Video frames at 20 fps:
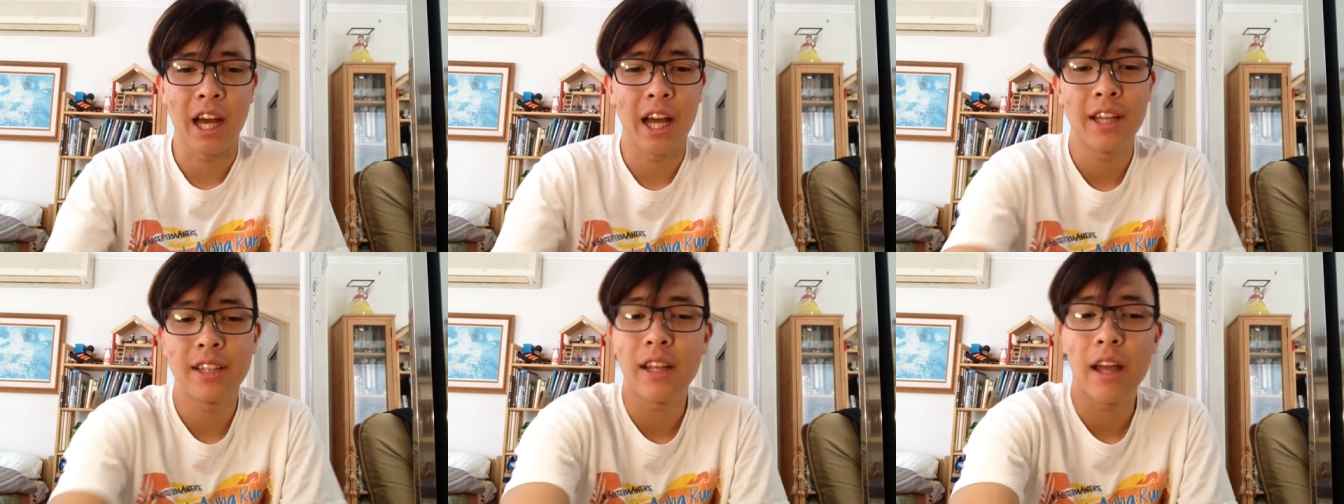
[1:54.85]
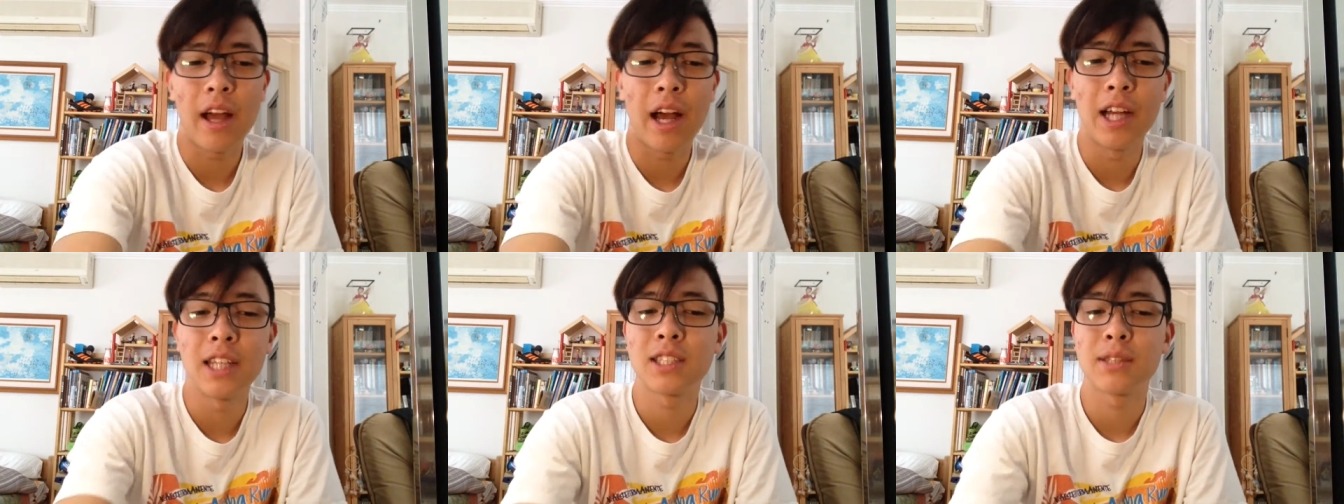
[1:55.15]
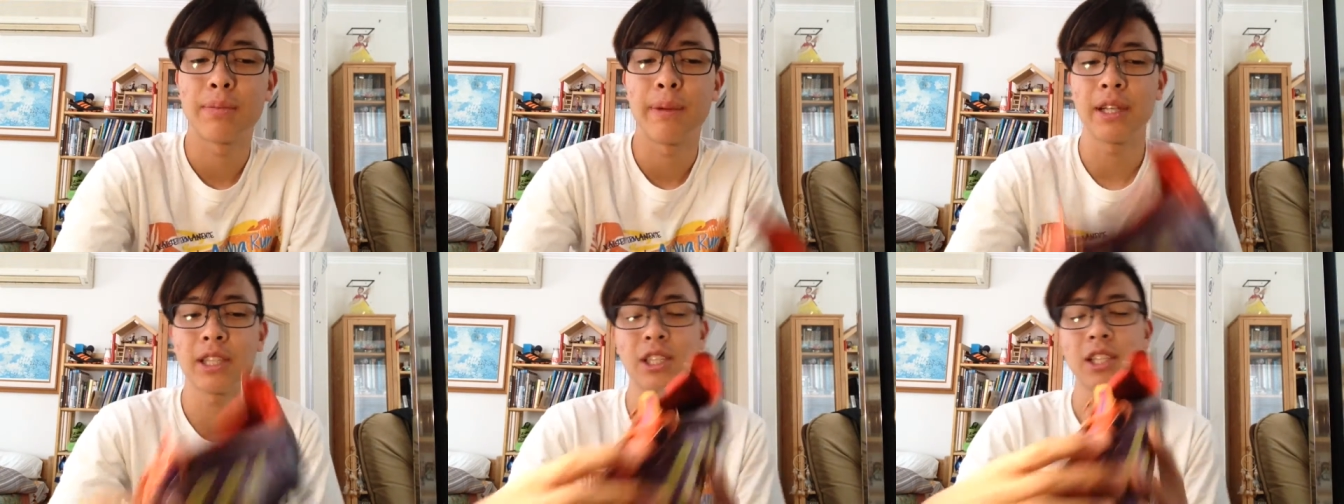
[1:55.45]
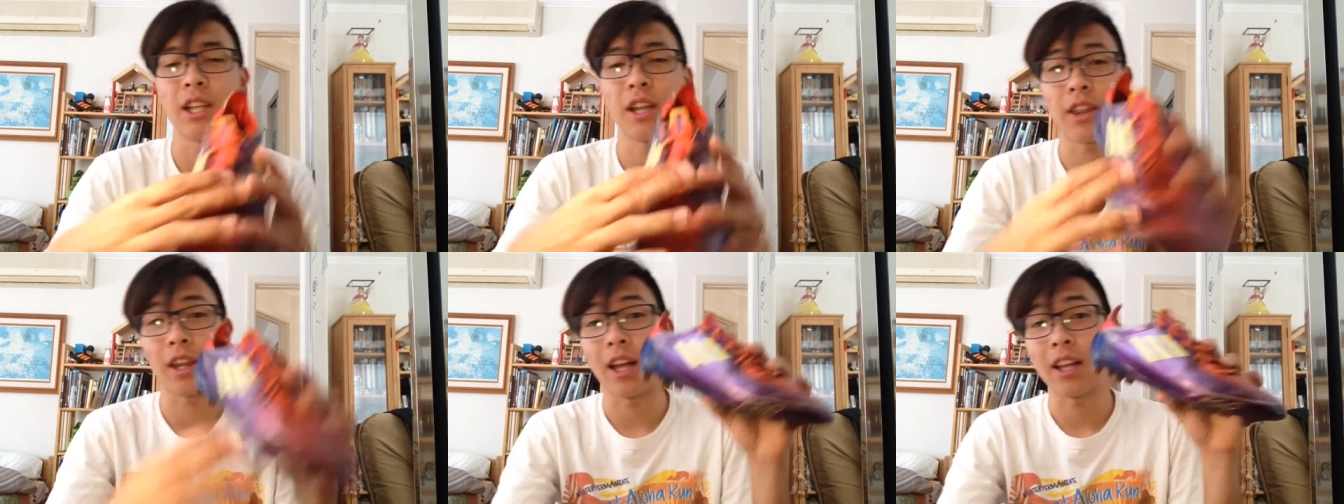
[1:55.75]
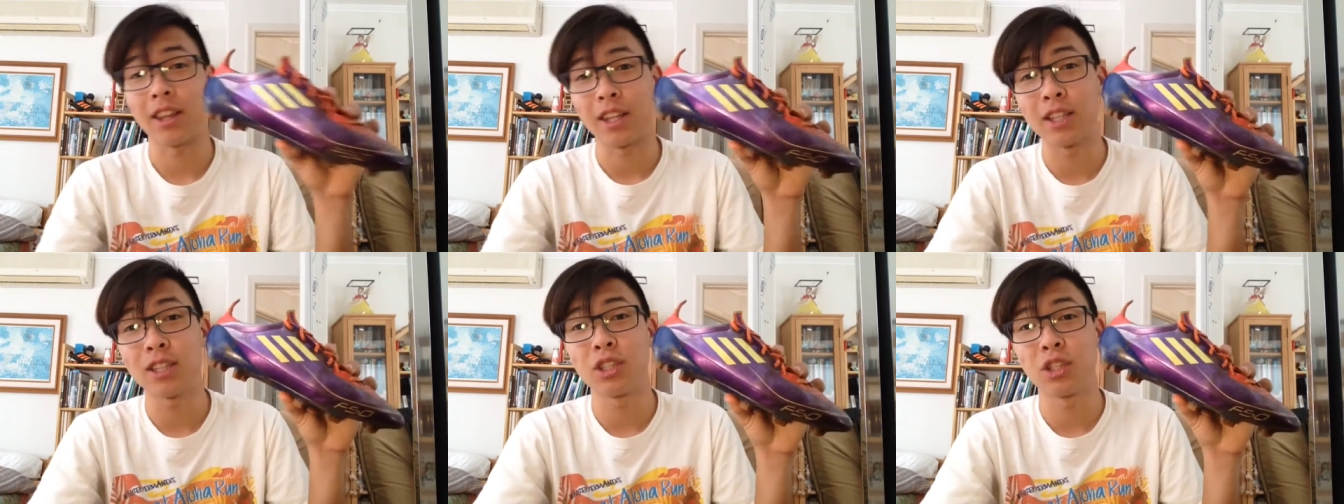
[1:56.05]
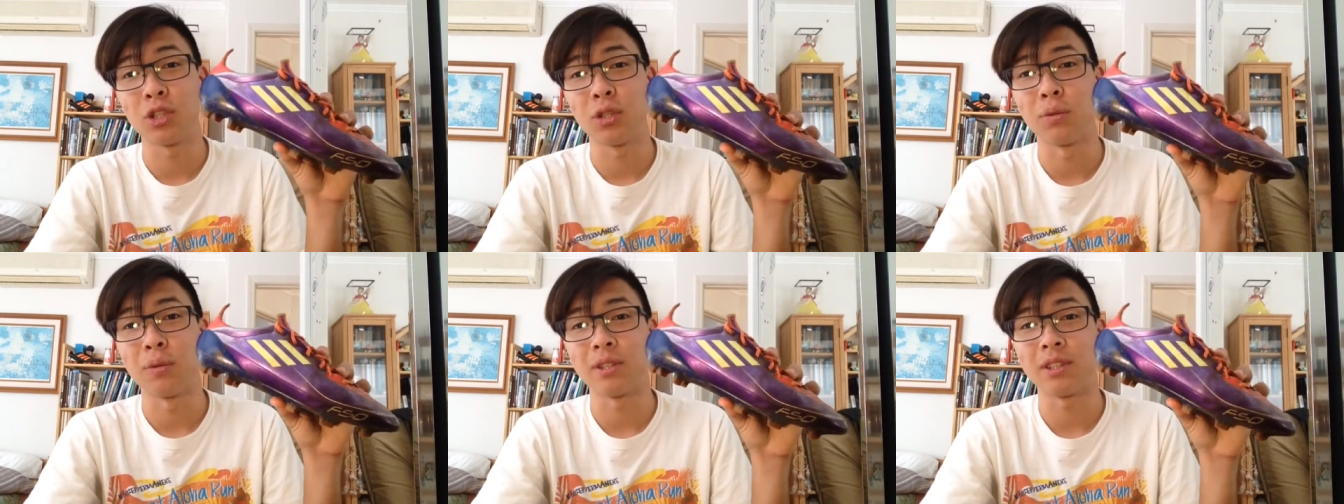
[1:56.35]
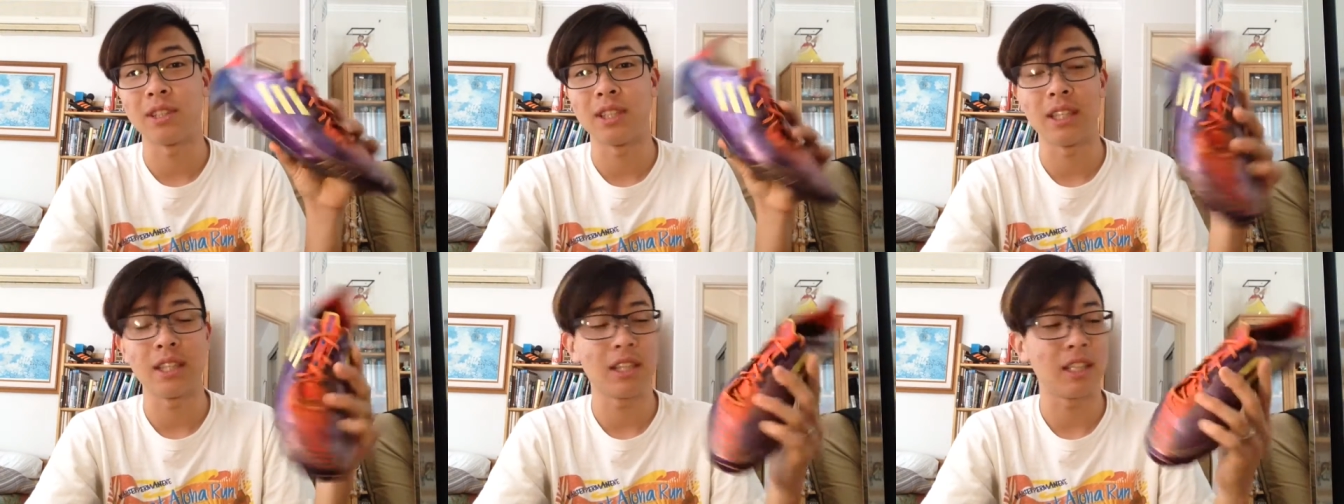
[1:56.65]
I, especially thought this shoe
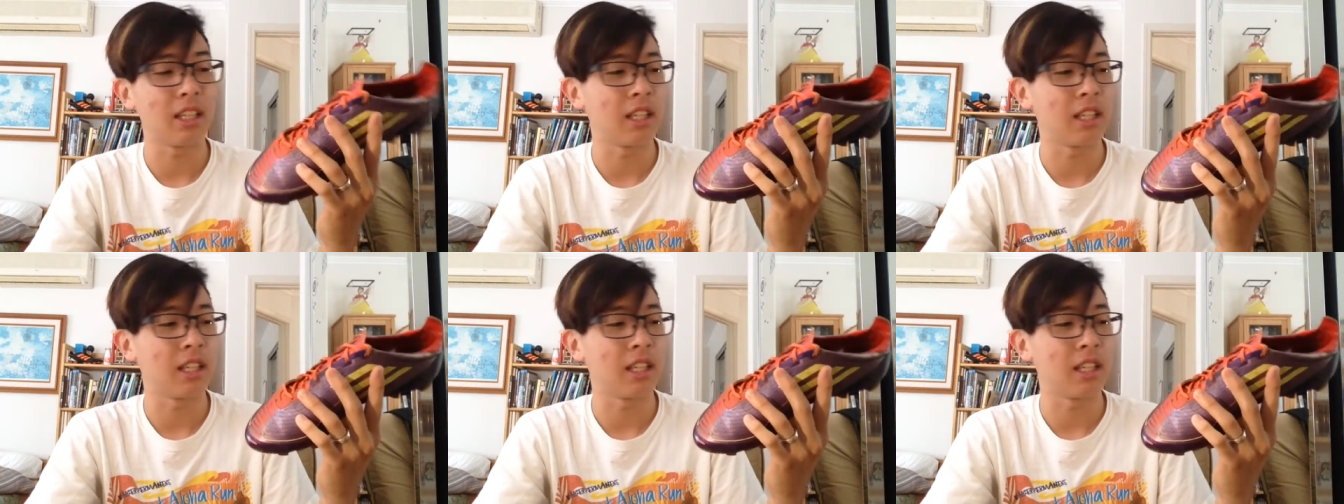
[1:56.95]
was neat,